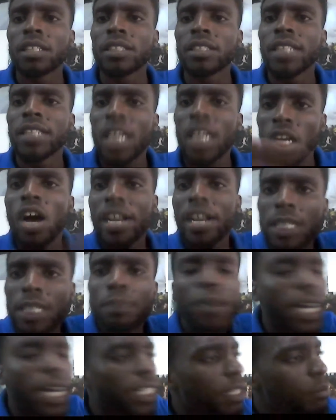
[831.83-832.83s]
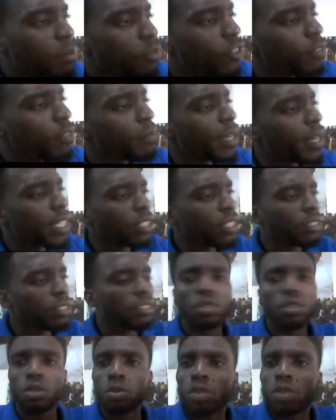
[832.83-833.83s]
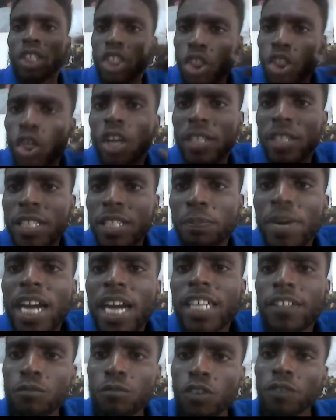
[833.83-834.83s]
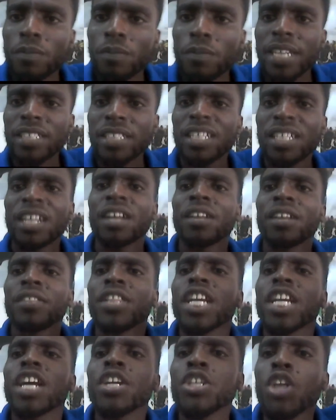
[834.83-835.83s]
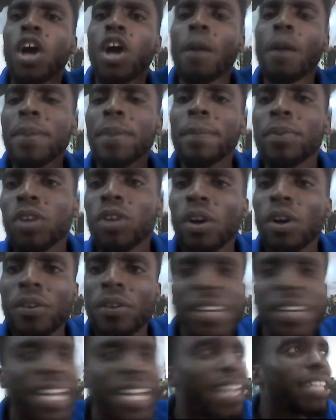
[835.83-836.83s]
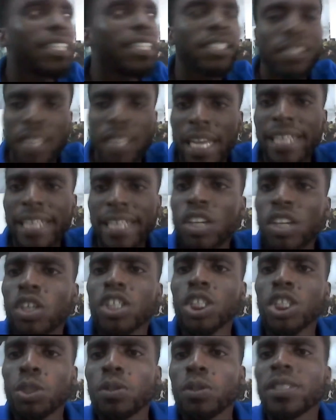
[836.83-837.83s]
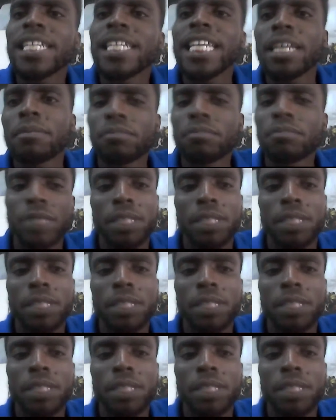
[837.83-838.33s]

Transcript: Delon is a part of the movement. Royal Jones is a part of the movement. There are young people out there I can continue to name.